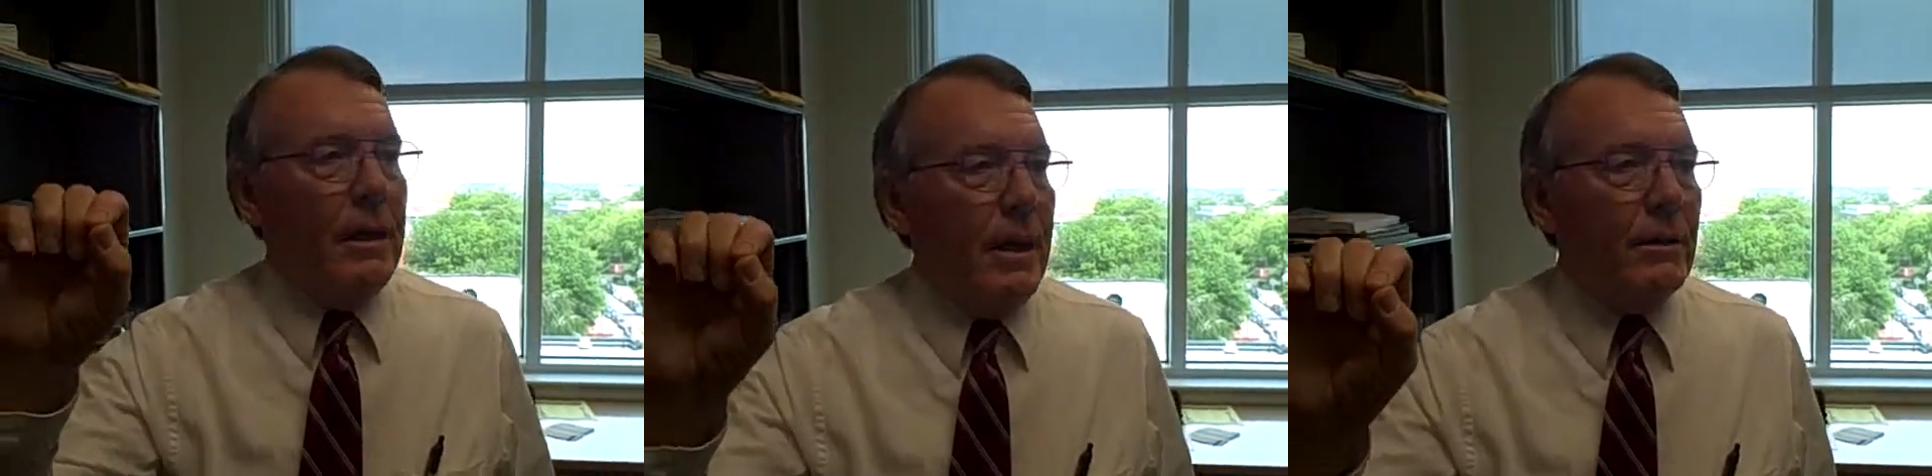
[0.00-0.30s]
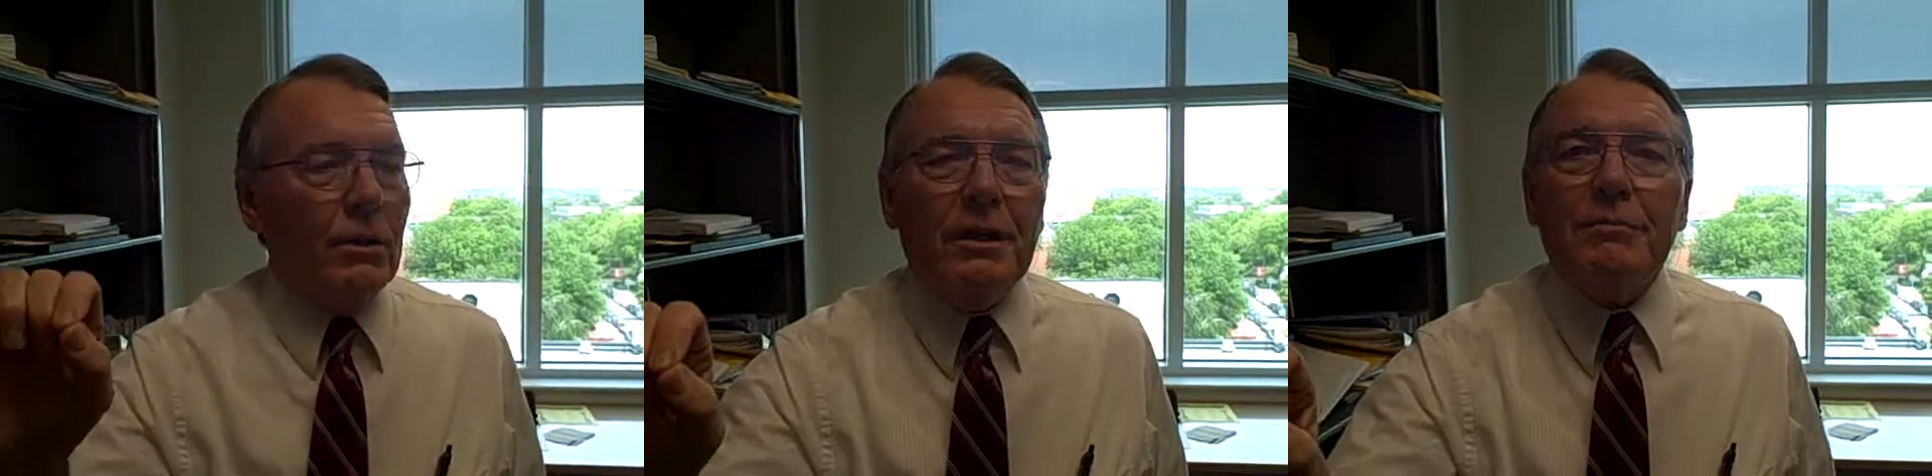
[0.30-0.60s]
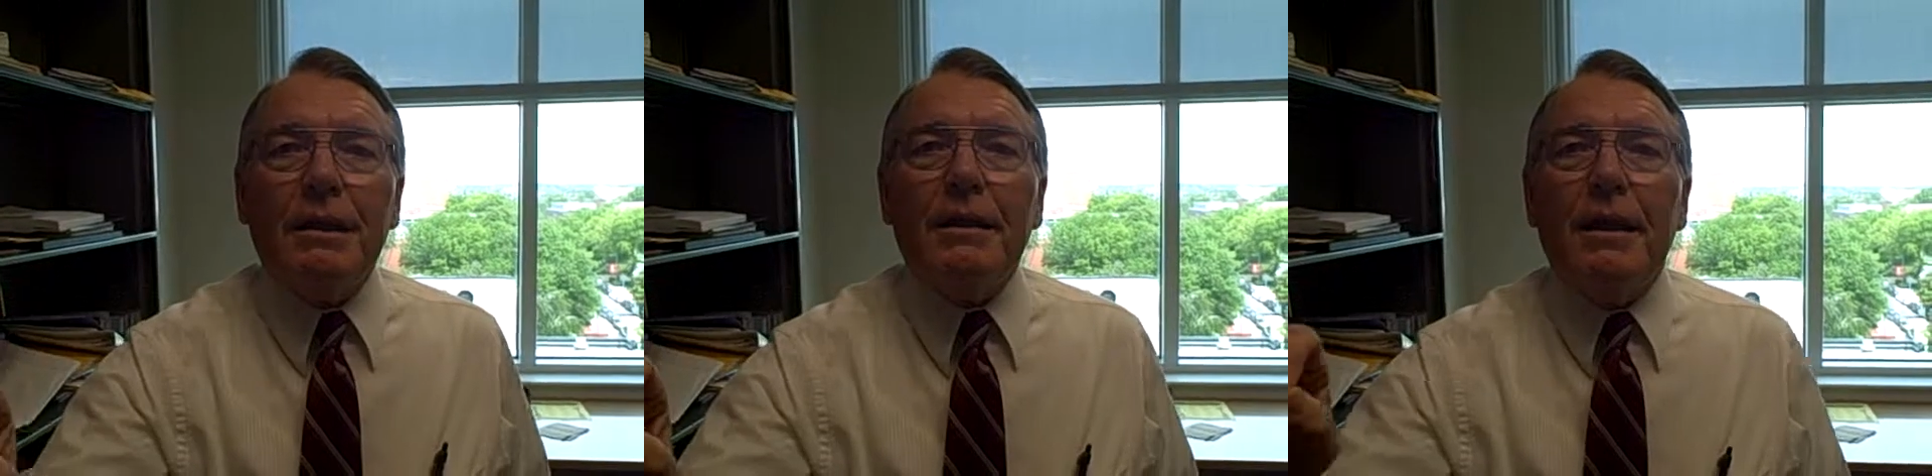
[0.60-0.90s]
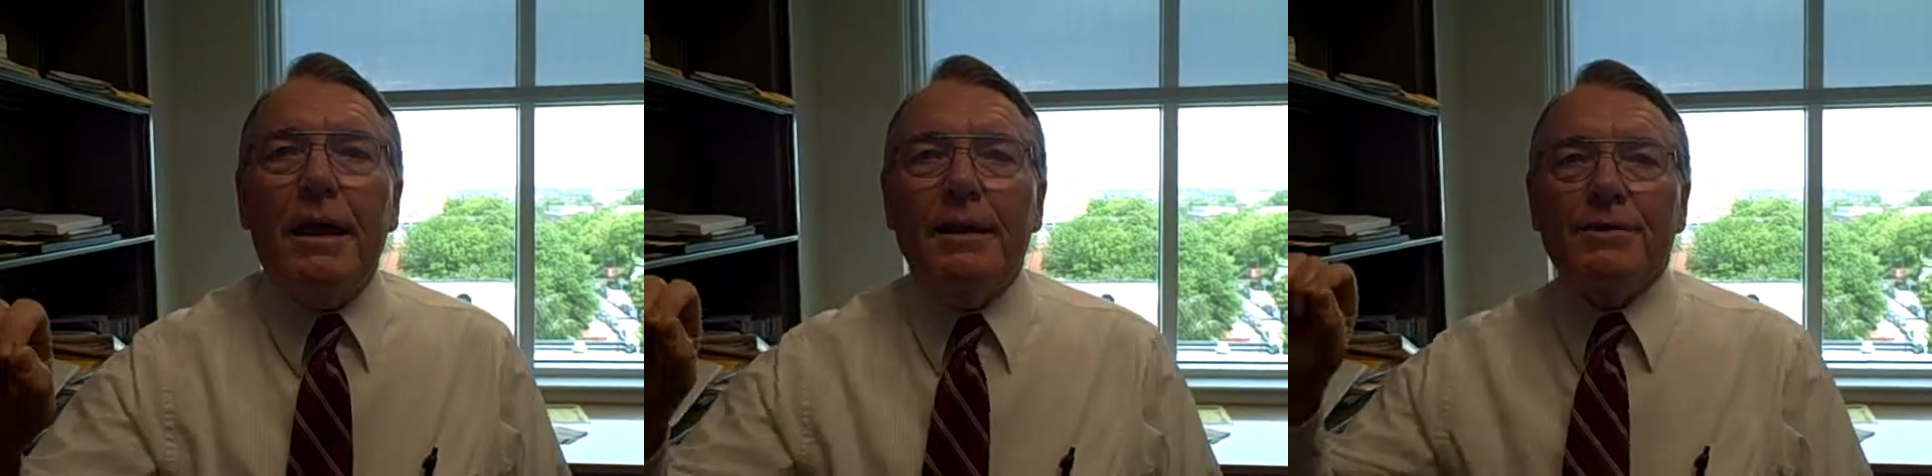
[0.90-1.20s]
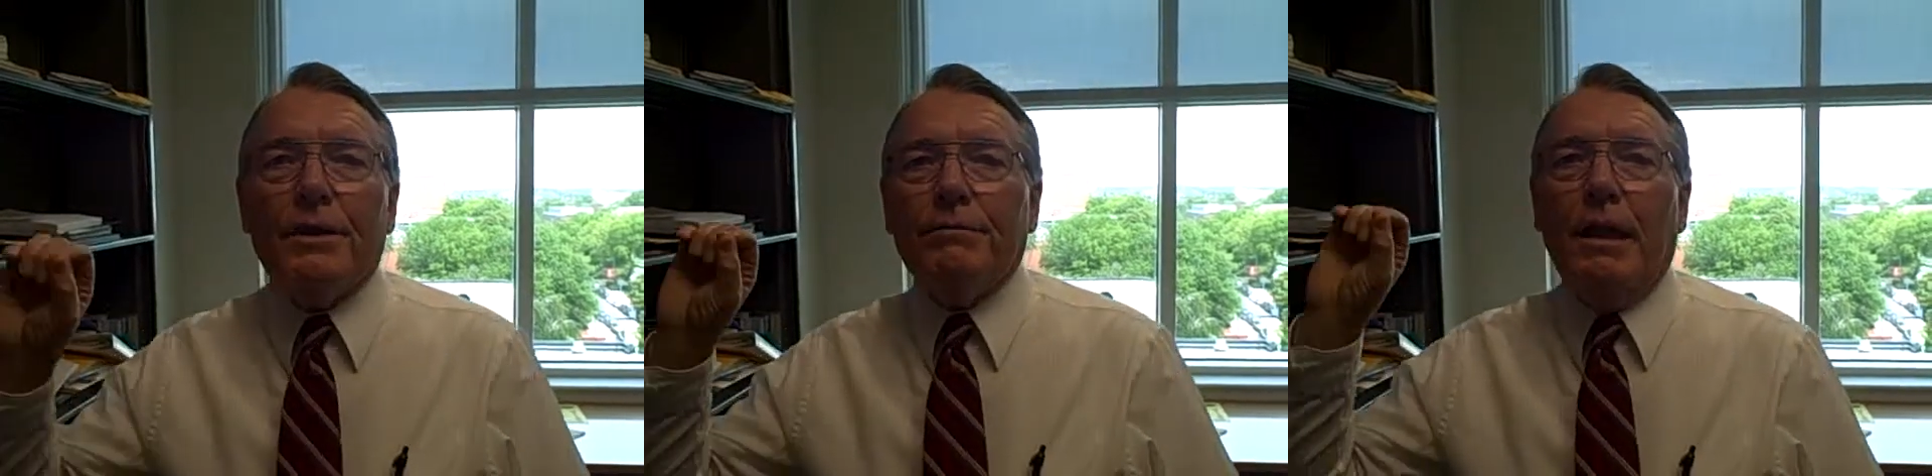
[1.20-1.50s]
and look at my
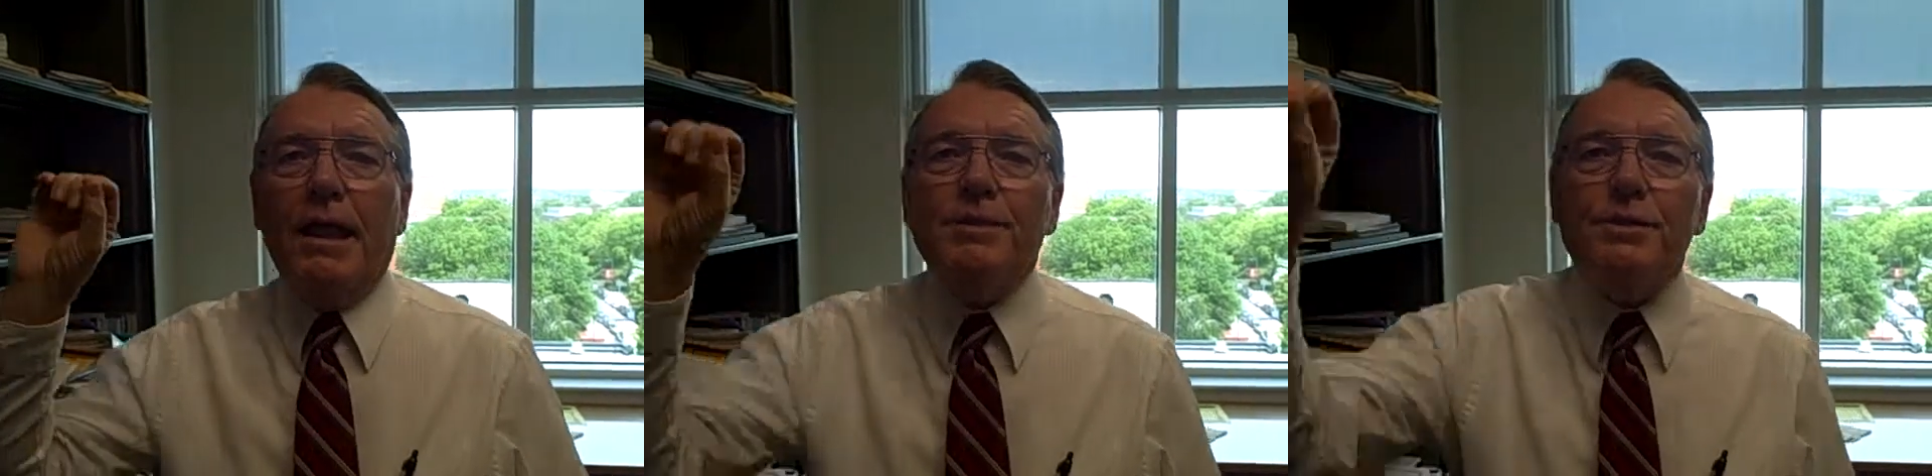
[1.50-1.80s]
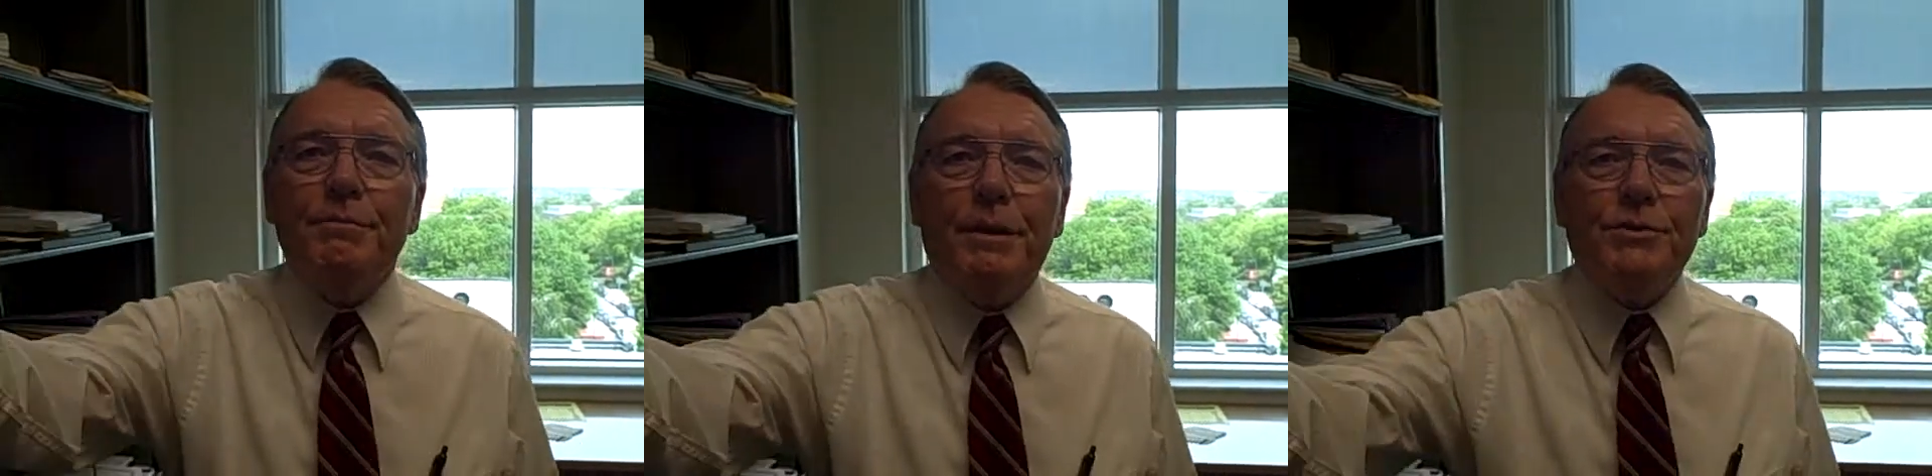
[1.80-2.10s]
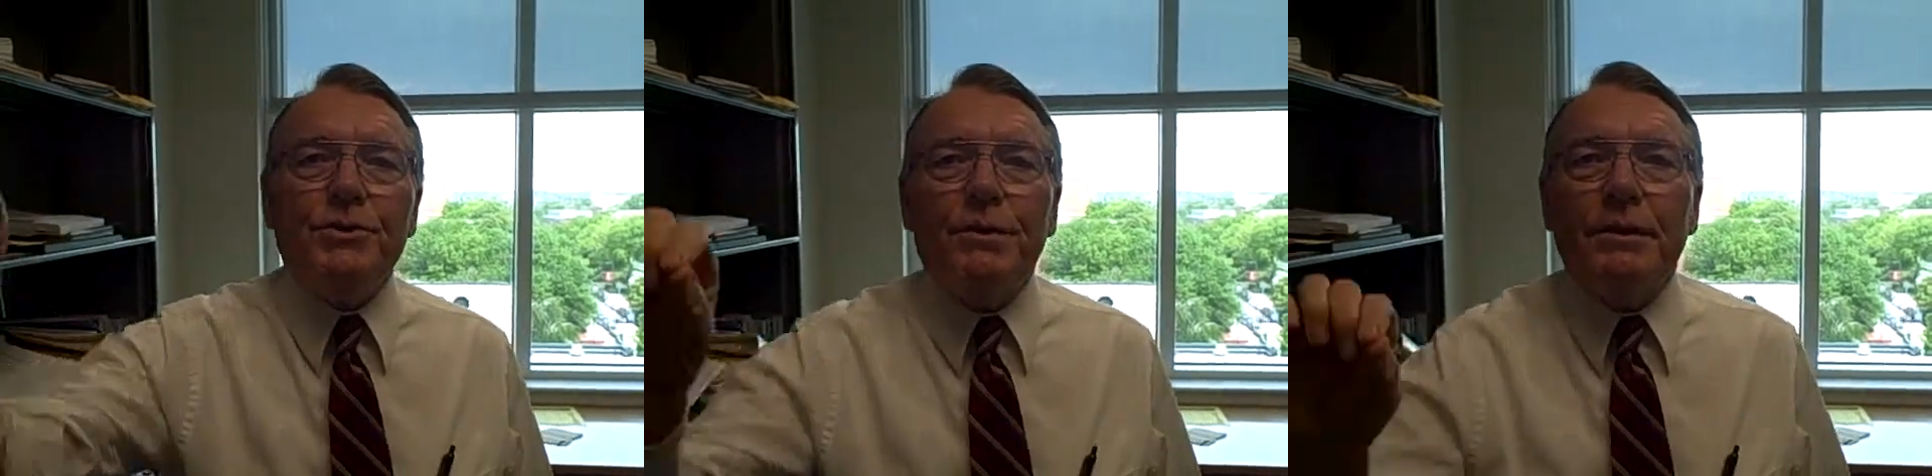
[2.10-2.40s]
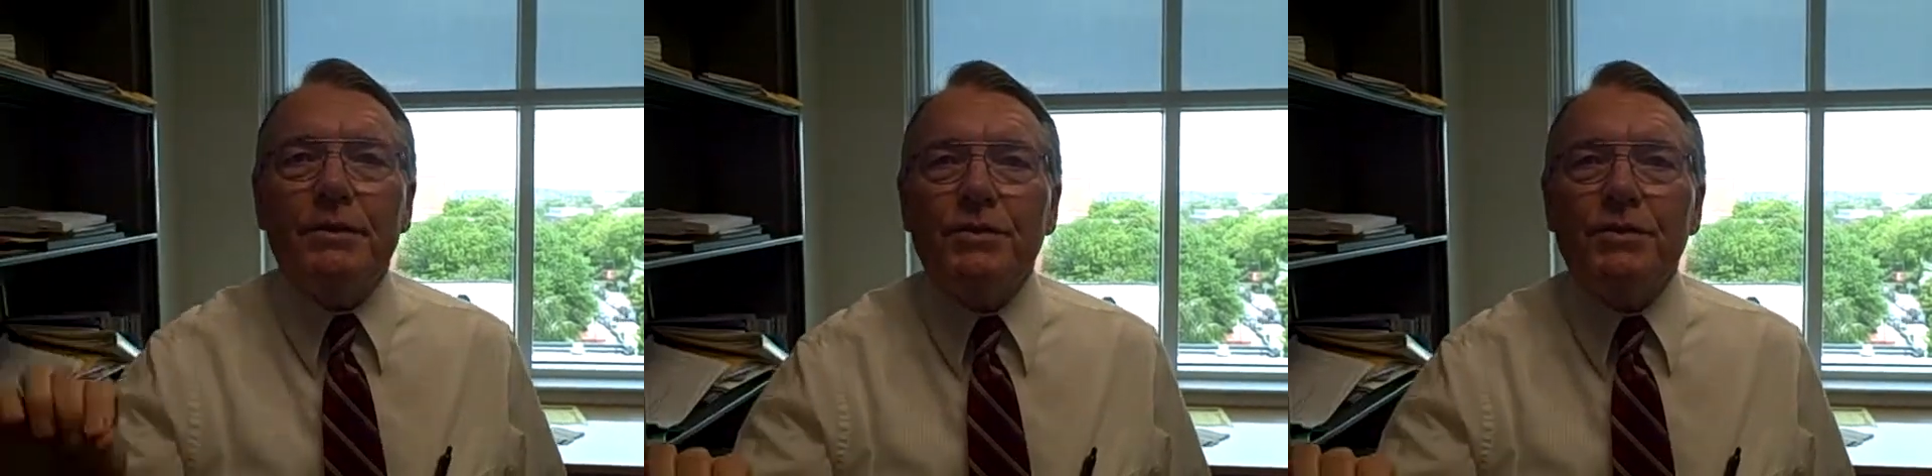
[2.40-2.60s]
class of last semester on